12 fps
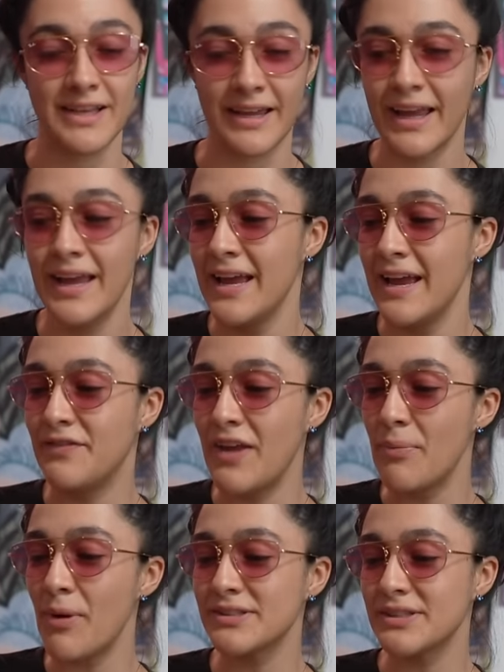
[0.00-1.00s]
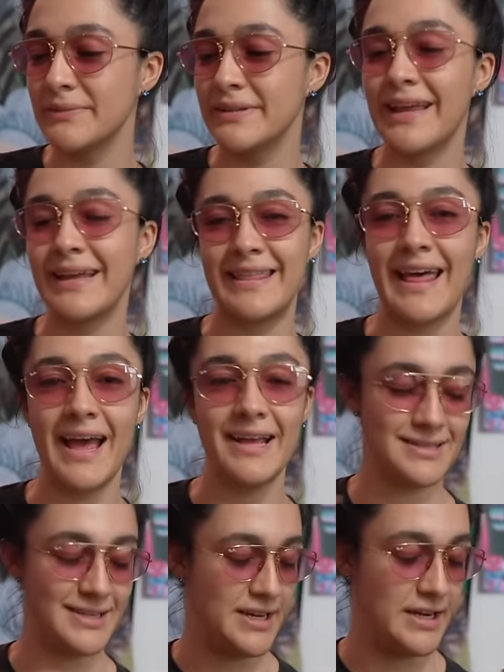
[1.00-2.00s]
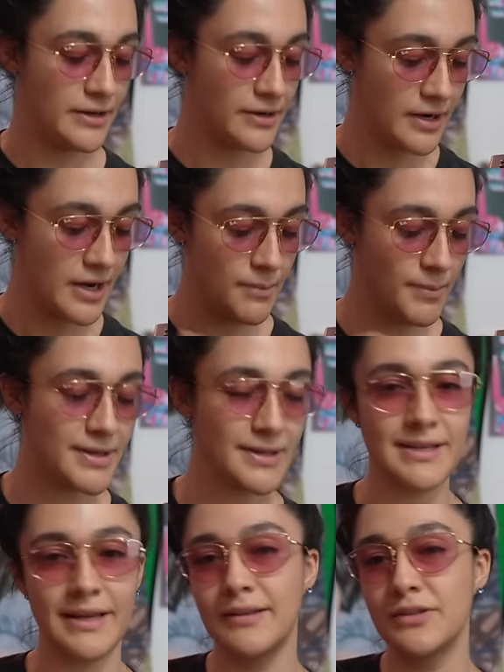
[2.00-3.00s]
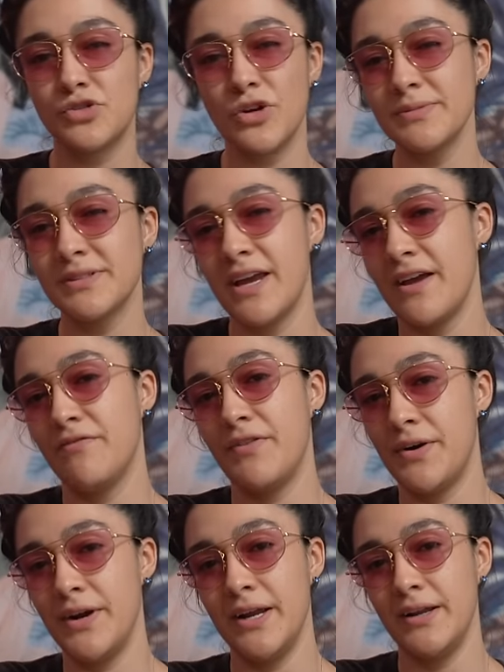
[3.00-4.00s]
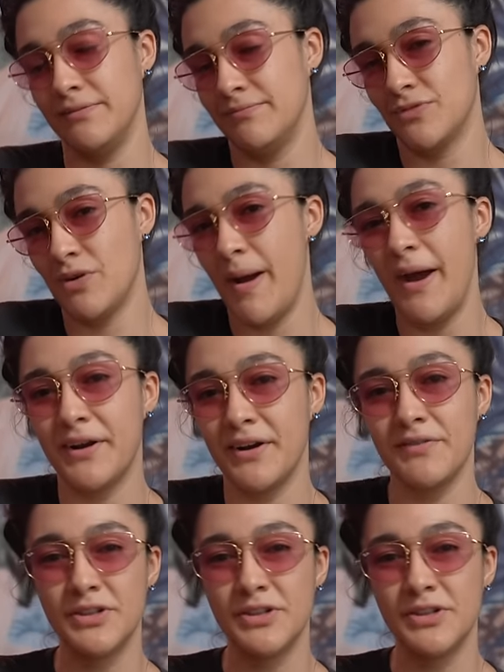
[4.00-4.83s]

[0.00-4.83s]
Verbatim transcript: Like if they brought something like that to here, because like the drums get very repetitive.